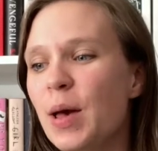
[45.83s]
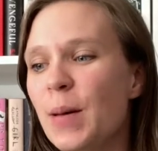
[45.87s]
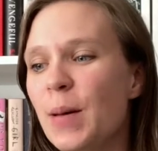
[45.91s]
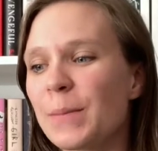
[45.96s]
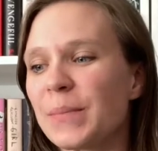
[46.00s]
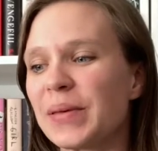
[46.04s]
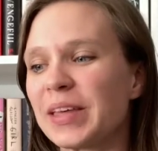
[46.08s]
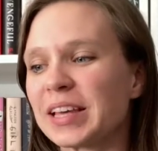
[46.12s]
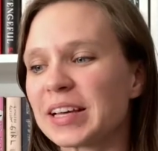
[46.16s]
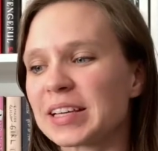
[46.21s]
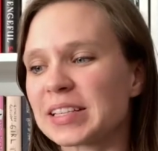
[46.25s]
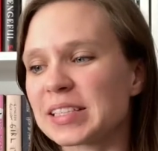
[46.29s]

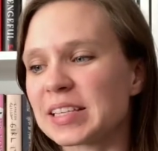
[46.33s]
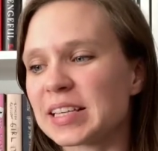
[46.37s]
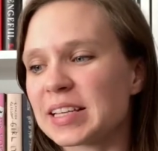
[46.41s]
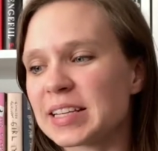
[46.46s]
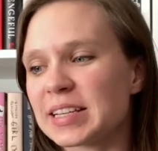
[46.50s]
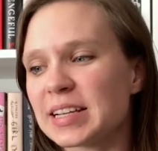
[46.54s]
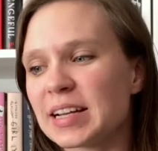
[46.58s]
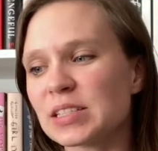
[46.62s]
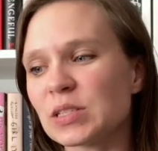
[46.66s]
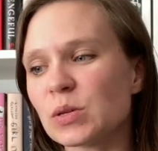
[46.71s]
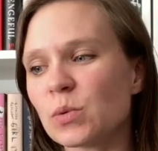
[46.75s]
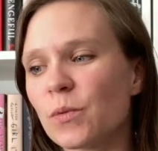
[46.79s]
because he
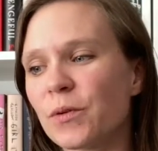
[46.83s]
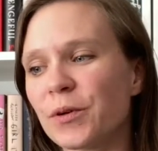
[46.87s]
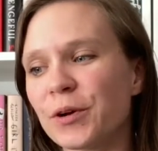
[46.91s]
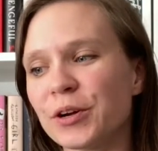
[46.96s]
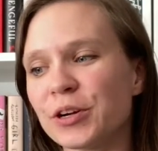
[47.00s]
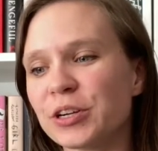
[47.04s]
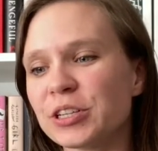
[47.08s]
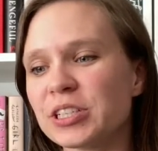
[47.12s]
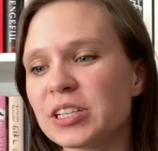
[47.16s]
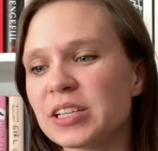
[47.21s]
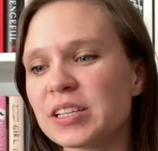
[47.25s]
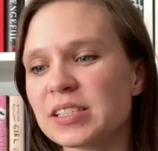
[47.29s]
doesn't want
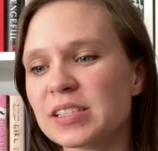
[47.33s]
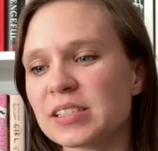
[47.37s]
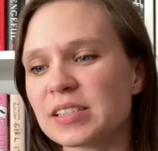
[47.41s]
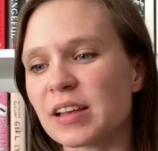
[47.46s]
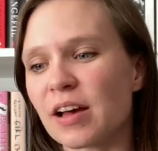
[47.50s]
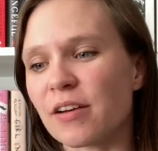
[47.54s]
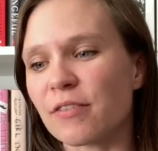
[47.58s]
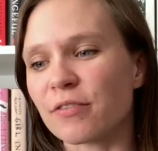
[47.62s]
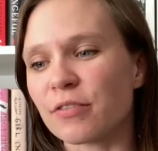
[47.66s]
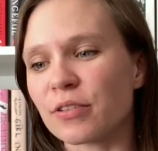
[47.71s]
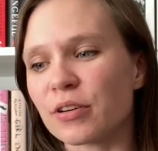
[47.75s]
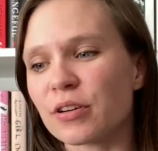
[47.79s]
her to
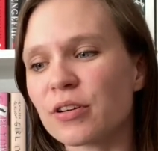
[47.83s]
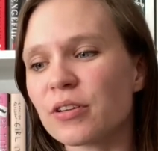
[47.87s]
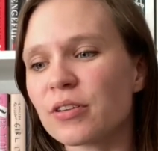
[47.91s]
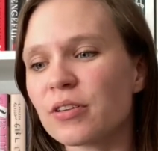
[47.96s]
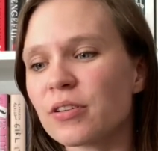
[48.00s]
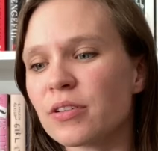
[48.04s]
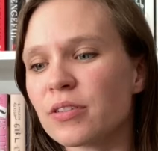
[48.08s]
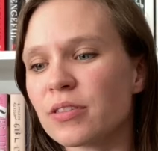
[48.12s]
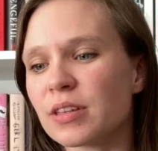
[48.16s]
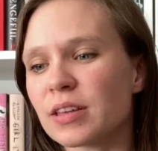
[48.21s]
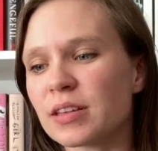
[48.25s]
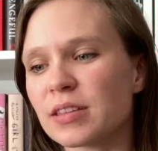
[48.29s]
suffer
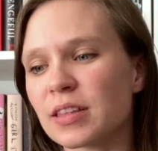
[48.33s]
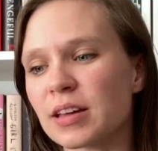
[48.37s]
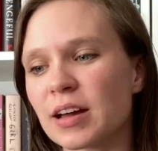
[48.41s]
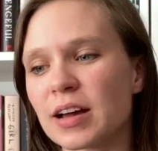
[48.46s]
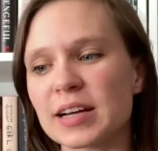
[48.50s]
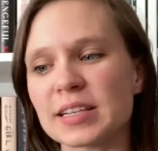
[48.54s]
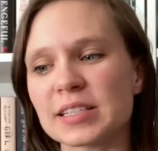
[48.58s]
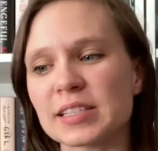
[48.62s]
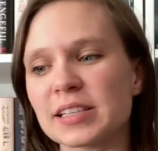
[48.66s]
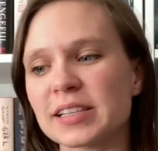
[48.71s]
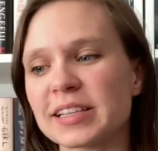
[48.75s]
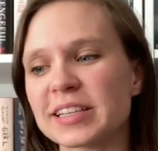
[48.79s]
the
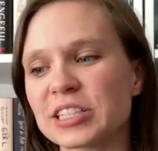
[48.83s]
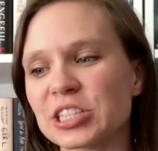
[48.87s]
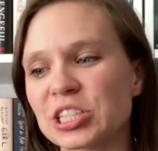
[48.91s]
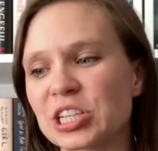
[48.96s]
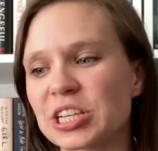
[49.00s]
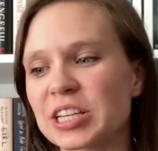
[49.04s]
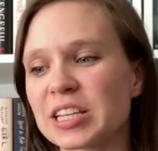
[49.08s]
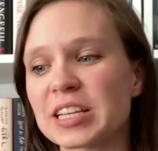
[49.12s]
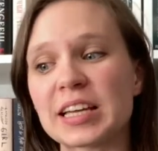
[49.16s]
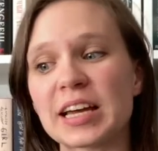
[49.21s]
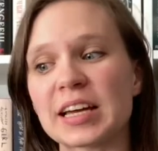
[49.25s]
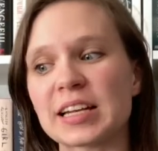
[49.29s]
isolation
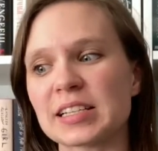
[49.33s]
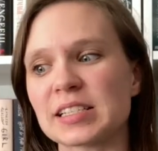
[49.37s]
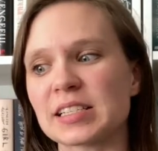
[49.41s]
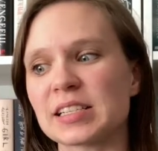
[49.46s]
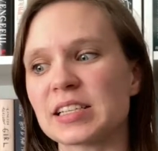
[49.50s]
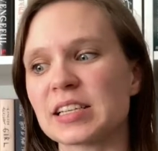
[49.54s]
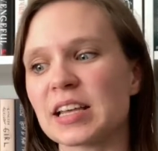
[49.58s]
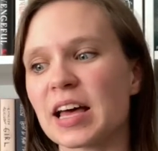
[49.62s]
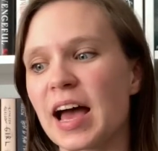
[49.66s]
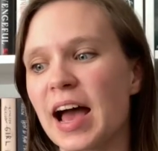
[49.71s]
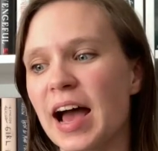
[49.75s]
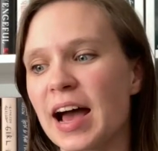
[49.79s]
he has
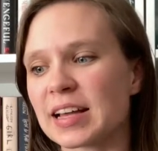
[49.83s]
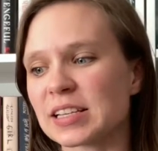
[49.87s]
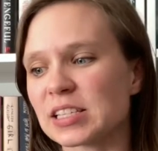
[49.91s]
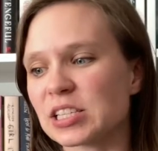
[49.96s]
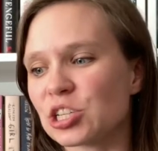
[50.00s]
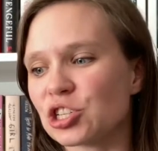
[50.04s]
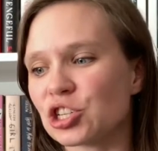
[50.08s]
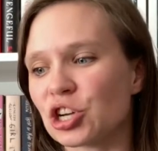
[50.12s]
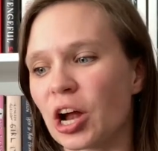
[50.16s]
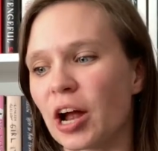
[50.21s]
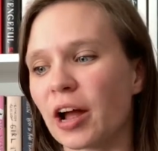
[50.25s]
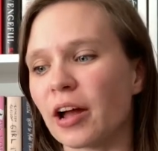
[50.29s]
as a
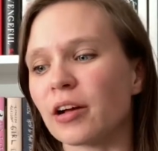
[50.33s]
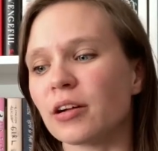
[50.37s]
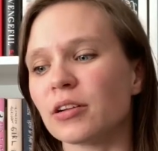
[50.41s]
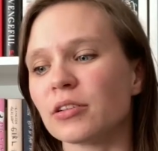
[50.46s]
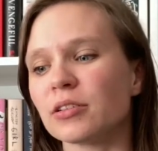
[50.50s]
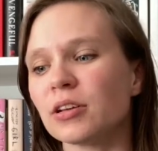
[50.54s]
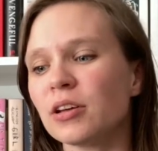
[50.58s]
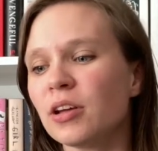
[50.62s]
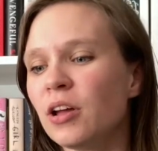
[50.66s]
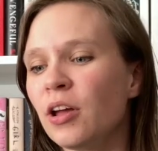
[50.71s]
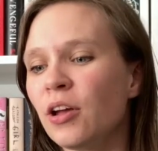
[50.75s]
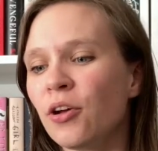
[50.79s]
child
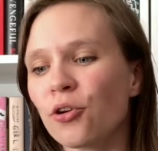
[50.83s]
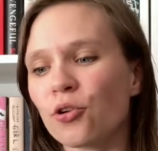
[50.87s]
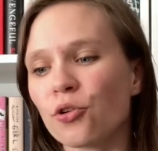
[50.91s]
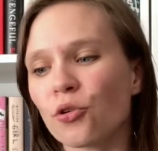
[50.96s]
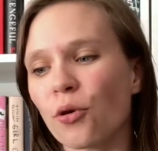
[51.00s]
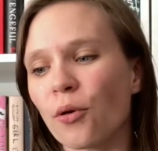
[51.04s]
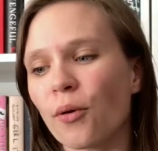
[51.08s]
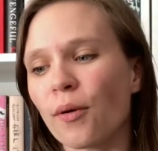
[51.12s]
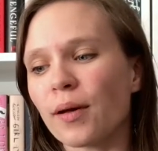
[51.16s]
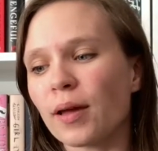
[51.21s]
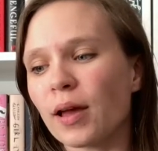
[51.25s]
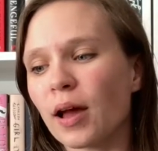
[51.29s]

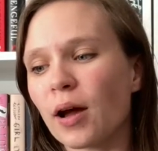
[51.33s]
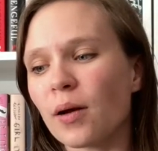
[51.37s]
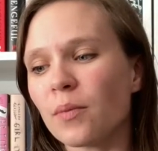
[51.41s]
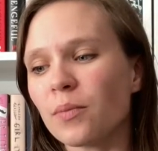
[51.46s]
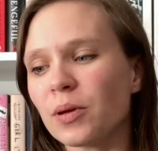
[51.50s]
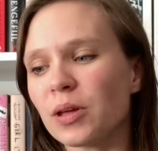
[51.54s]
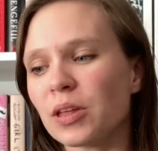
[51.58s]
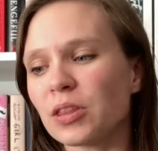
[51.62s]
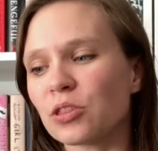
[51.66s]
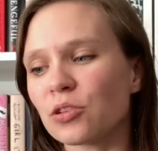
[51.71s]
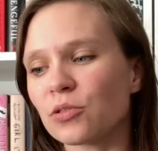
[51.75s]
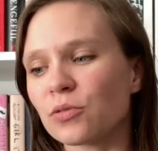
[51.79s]
growing up
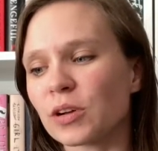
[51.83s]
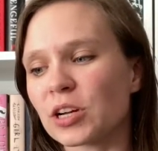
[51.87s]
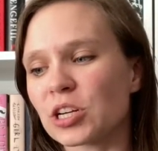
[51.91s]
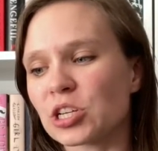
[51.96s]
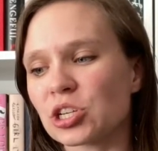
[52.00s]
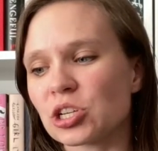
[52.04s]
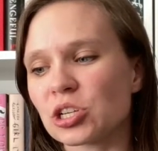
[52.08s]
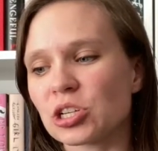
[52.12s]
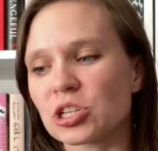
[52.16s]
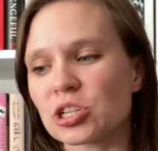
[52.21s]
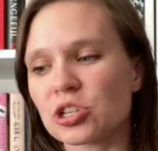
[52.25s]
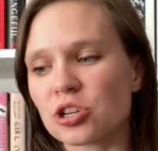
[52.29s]
in the
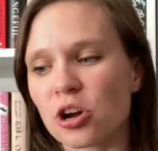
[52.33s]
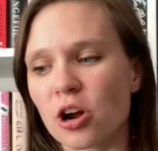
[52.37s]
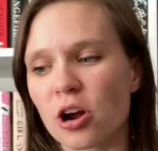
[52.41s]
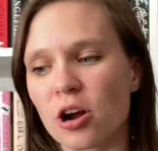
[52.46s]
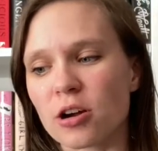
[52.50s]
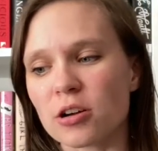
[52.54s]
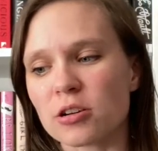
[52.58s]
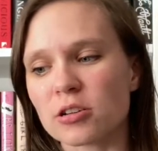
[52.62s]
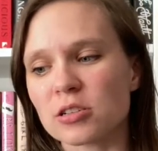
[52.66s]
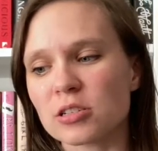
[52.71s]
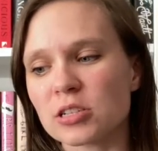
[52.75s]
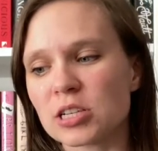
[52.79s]
racially
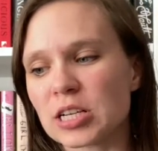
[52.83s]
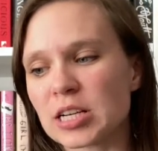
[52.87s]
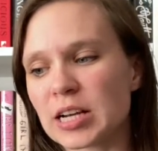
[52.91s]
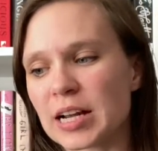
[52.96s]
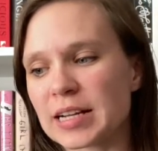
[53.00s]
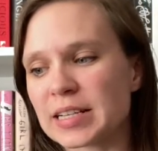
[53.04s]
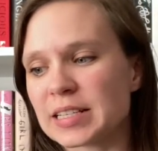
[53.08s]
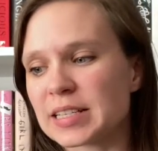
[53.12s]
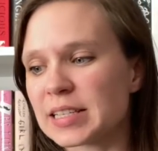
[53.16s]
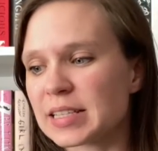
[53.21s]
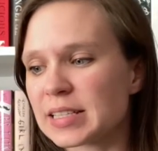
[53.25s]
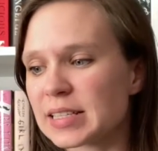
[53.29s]
charged
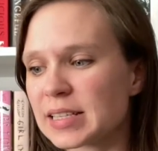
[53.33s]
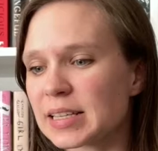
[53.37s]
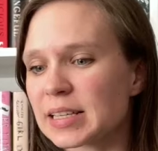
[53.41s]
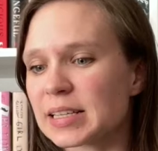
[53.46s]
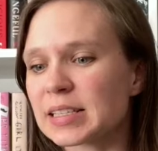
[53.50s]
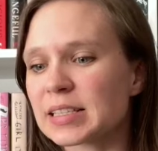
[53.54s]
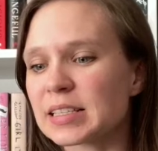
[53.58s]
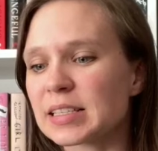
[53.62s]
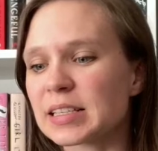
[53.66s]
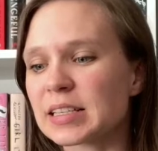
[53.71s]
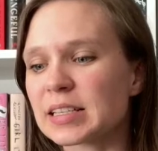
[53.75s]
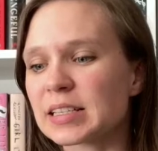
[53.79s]

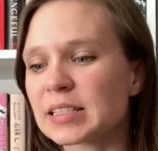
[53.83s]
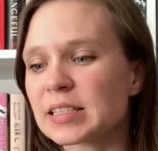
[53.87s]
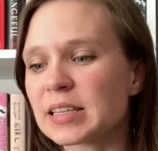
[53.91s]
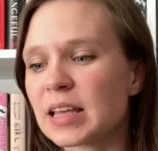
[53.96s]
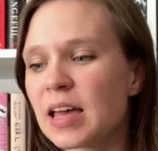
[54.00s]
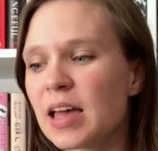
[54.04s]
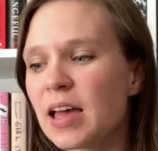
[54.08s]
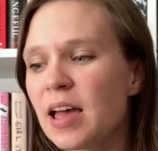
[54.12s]
1960s.